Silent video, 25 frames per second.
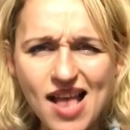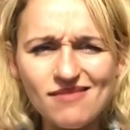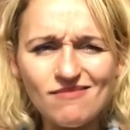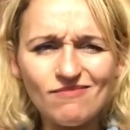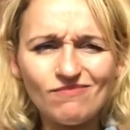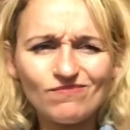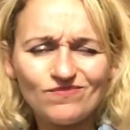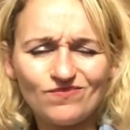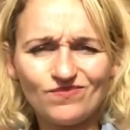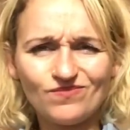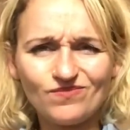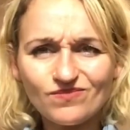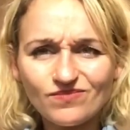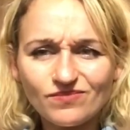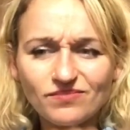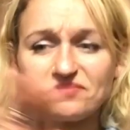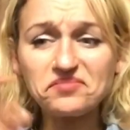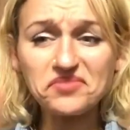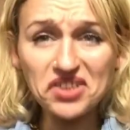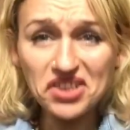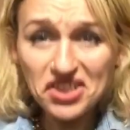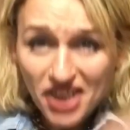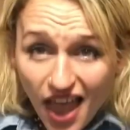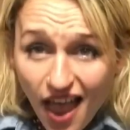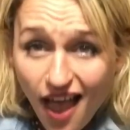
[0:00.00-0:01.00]
So I
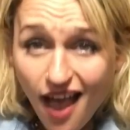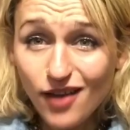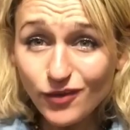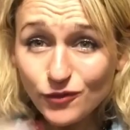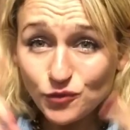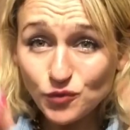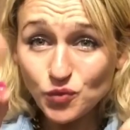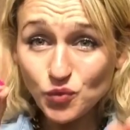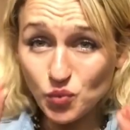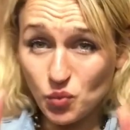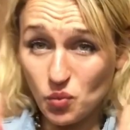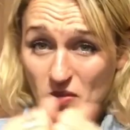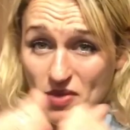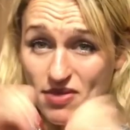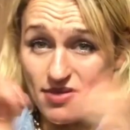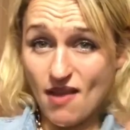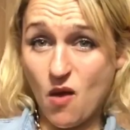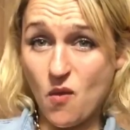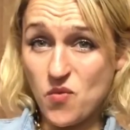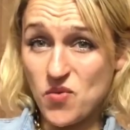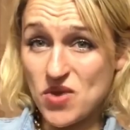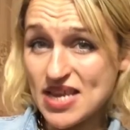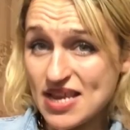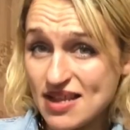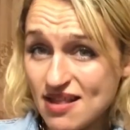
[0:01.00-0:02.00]
decided to get to
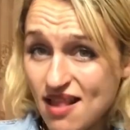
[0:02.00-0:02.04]
work